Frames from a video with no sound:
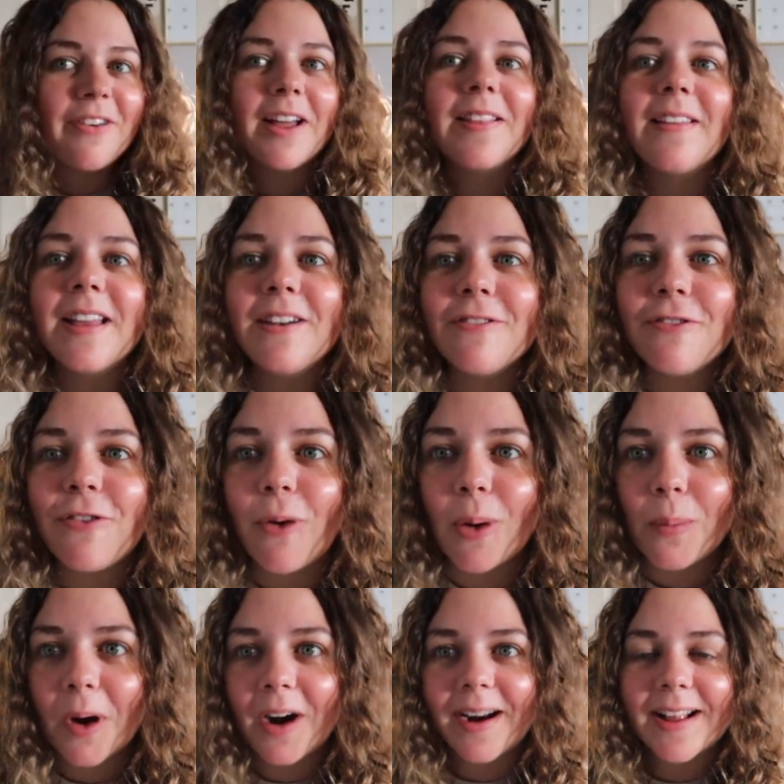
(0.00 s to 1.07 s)
I lean
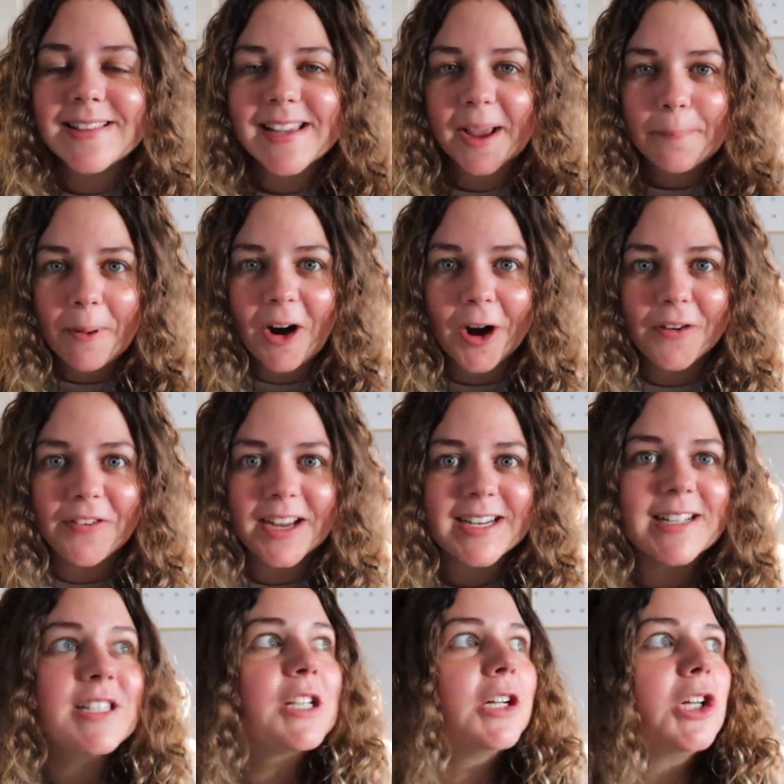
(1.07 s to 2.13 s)
forward, it's like perfect.
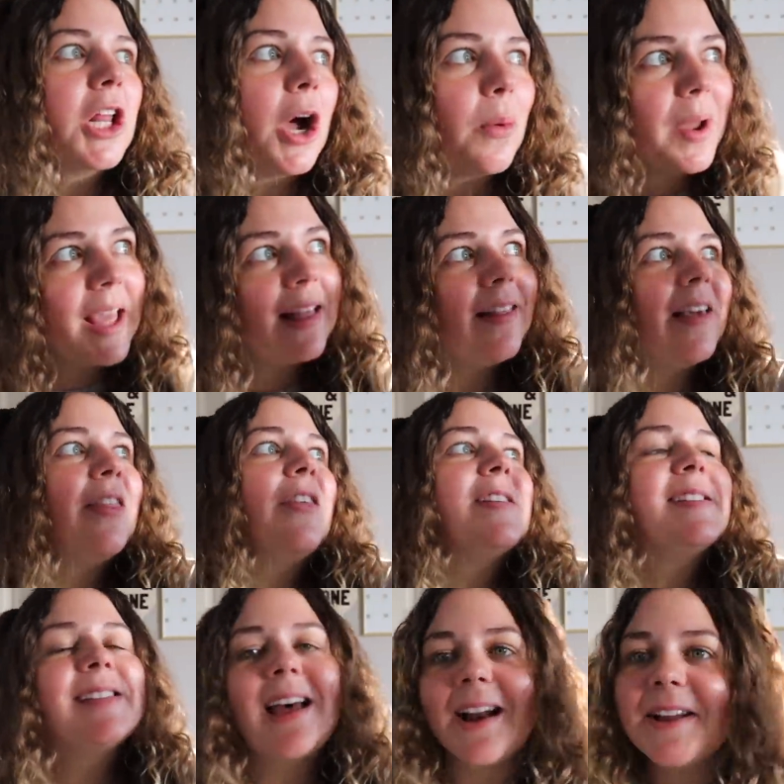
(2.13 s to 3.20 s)
It's glowing, like the
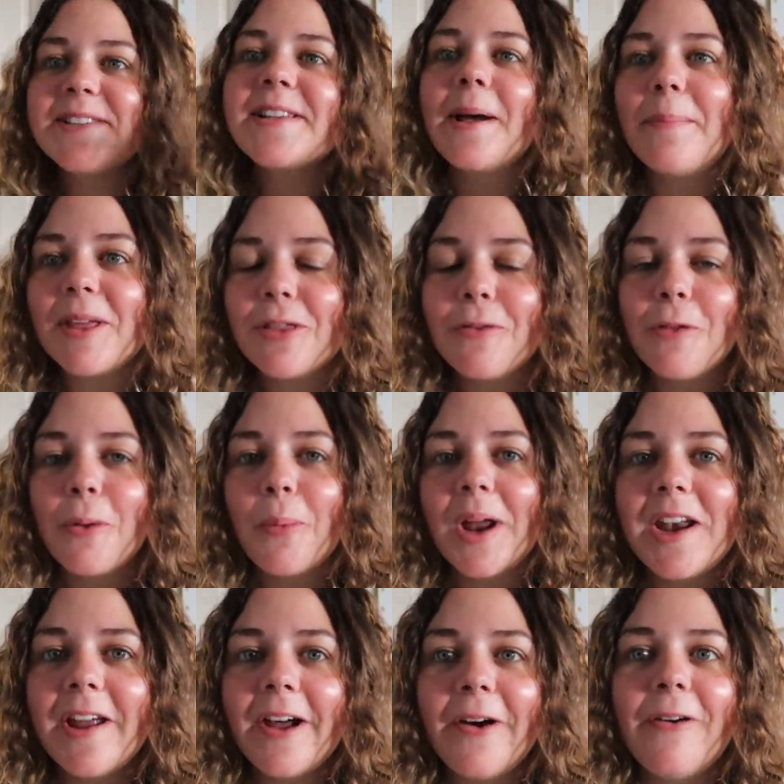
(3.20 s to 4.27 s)
sun is coming through the
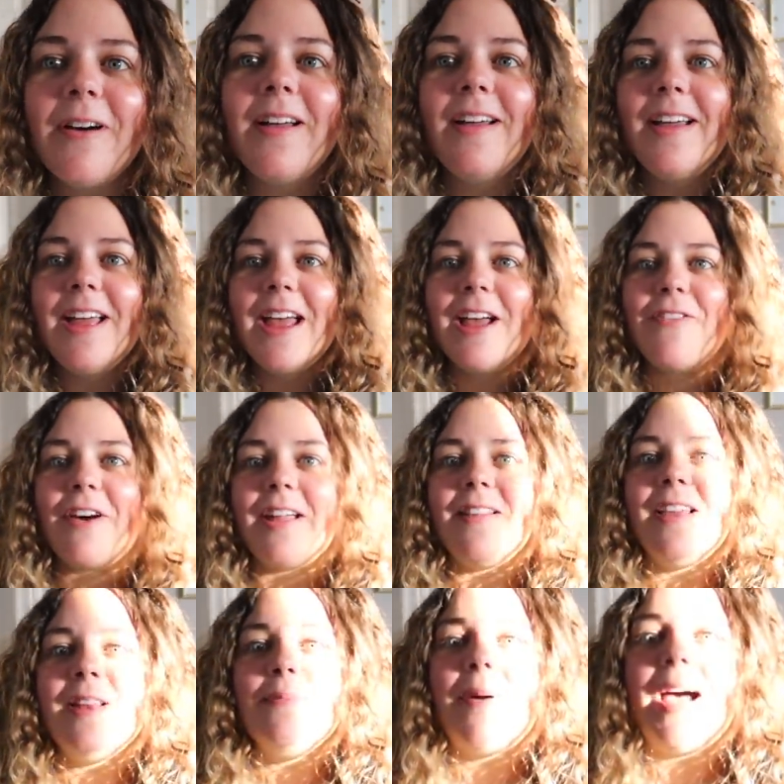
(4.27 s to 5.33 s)
window. If I lean